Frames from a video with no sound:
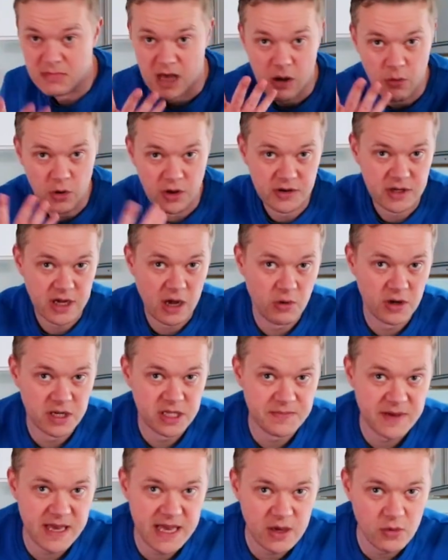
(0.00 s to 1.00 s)
I want
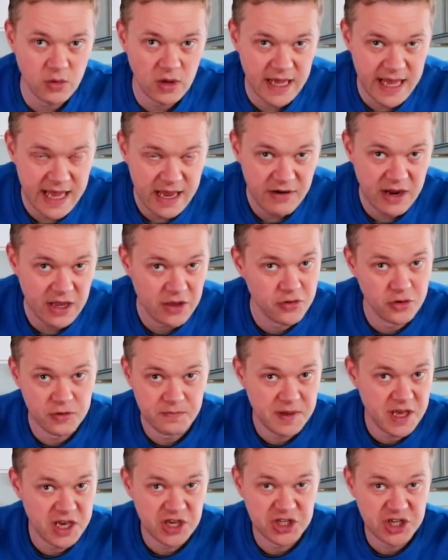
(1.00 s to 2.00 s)
to be equal here, it could
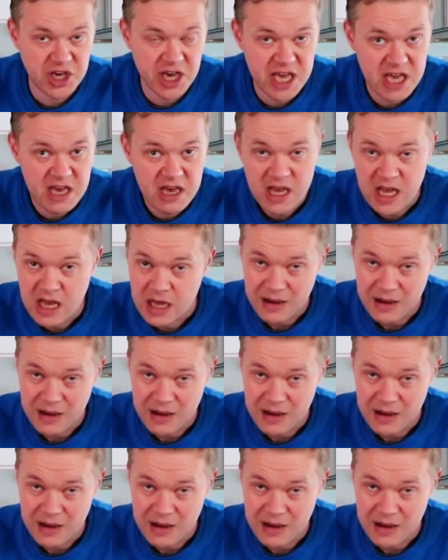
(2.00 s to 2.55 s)
be a she.